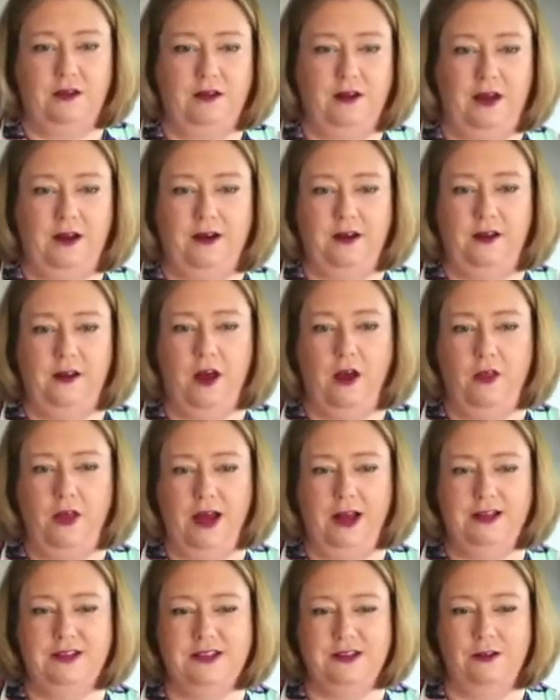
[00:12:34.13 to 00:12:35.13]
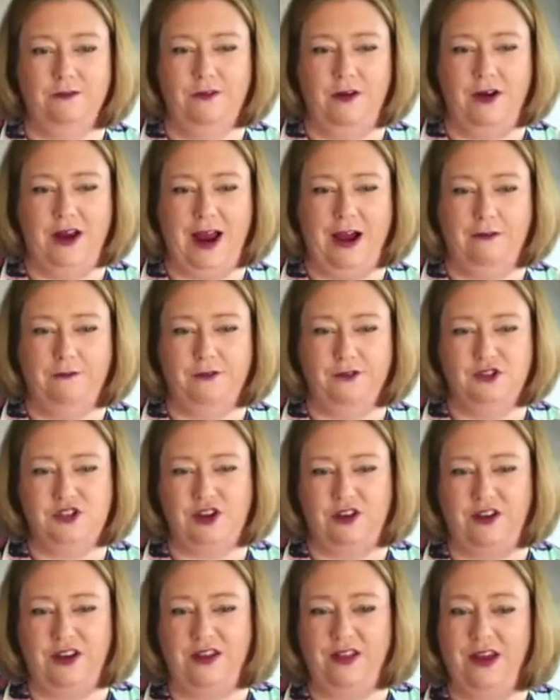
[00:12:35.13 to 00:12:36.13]
And I know that's not very helpful
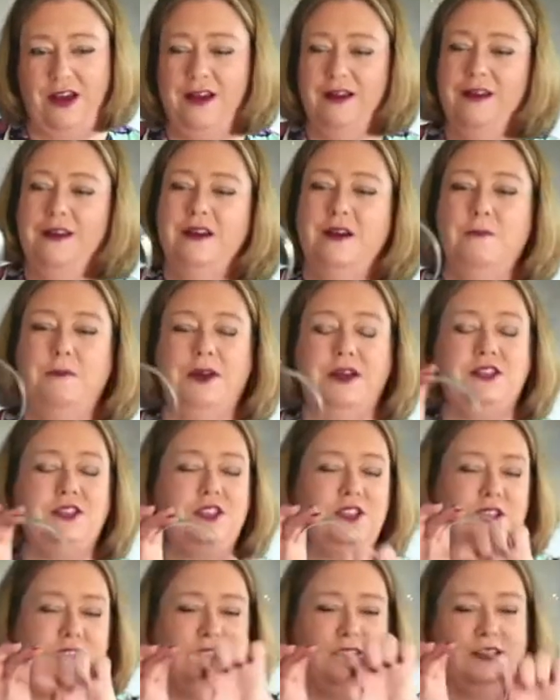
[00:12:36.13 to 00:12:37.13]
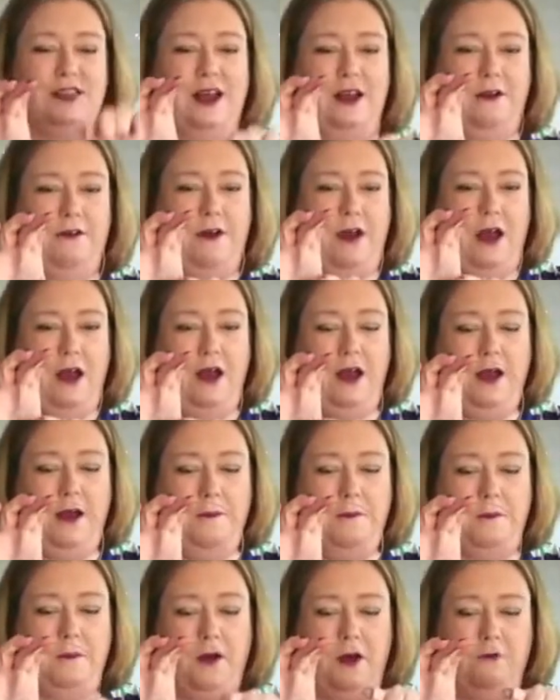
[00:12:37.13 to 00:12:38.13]
showing you that. But it's just
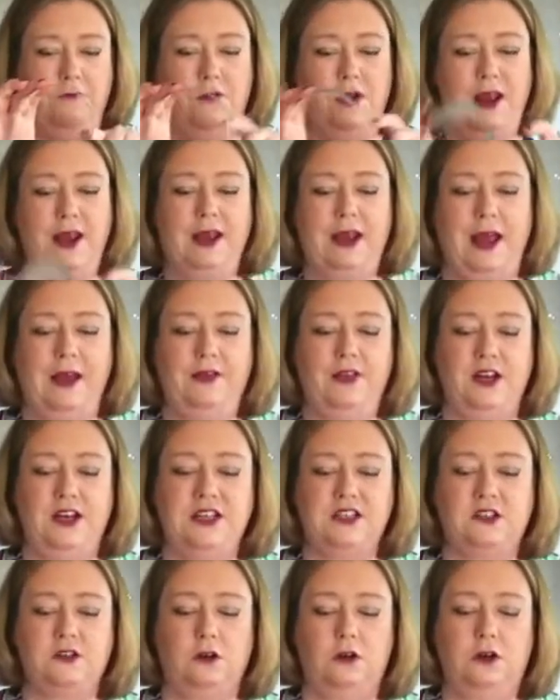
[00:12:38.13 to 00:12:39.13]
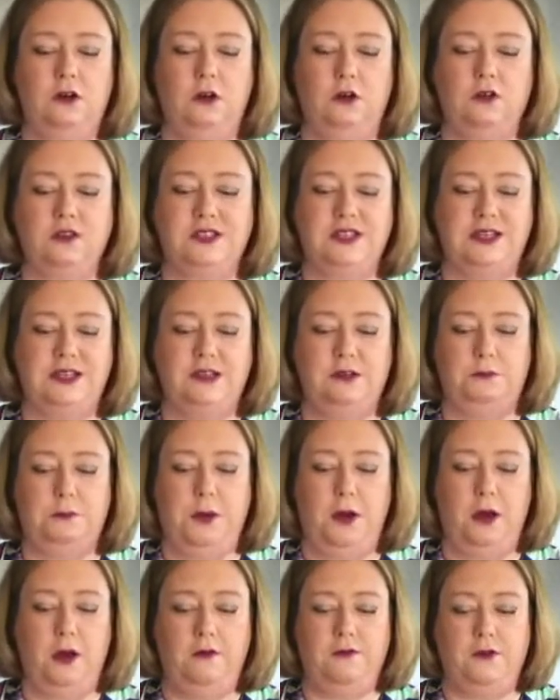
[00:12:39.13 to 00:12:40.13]
a ring. And then it's got lots of little
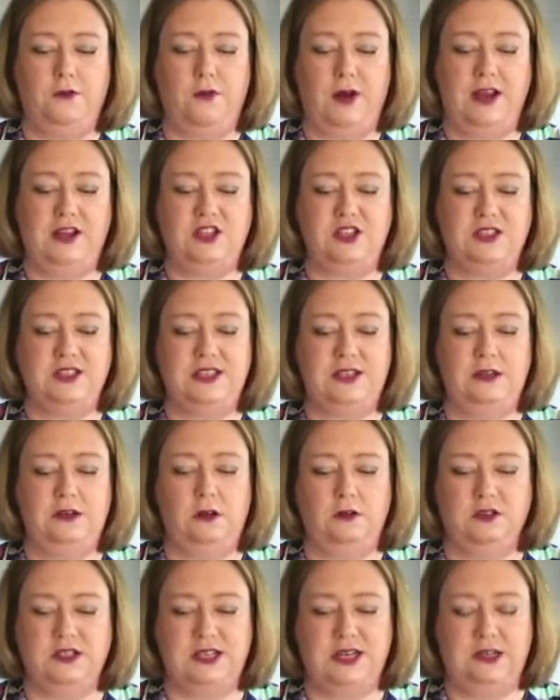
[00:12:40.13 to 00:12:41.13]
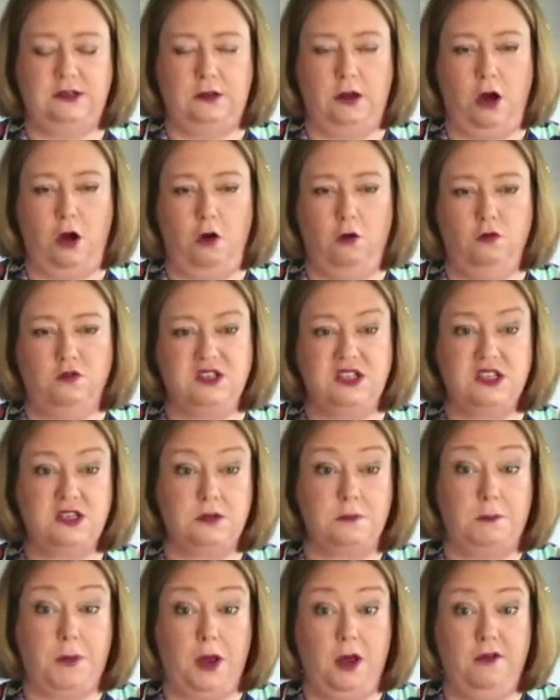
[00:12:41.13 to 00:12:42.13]
perforations in, lots of little holes. It's
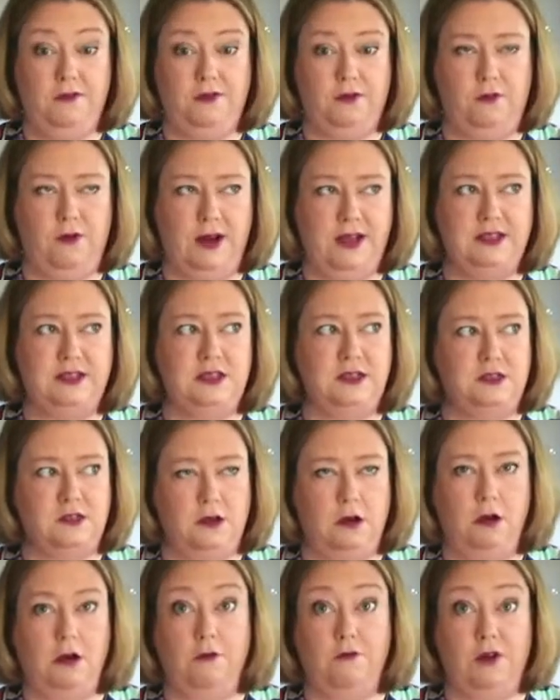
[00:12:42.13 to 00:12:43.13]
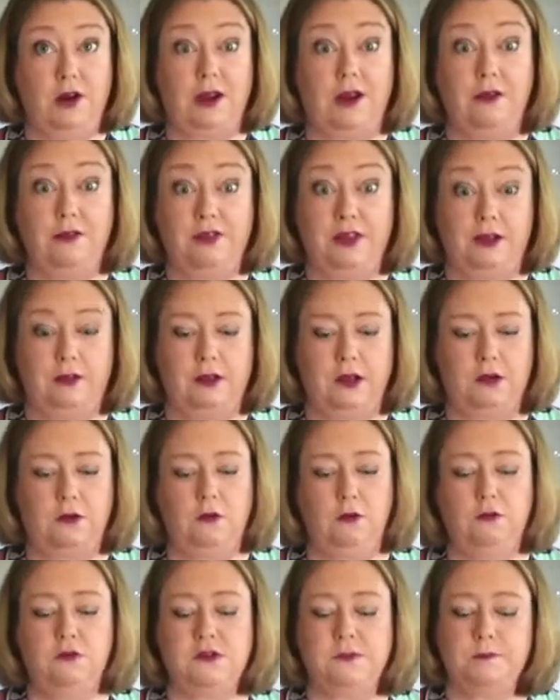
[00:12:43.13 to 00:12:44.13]
a perforated tart ring, I think they're
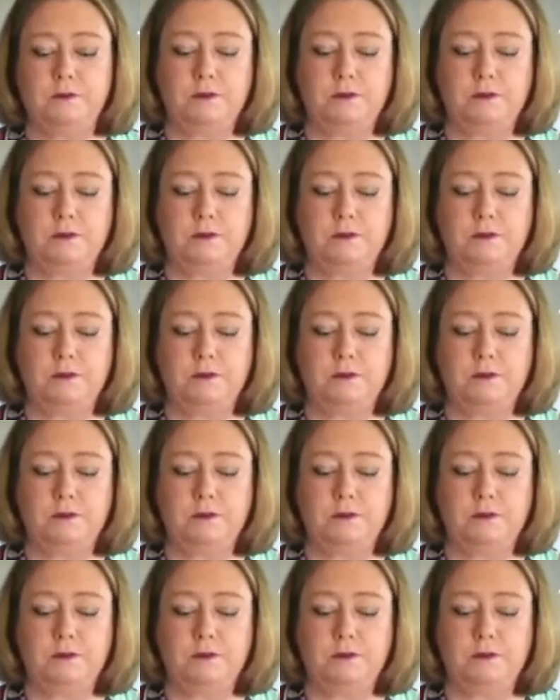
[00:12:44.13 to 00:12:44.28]
called.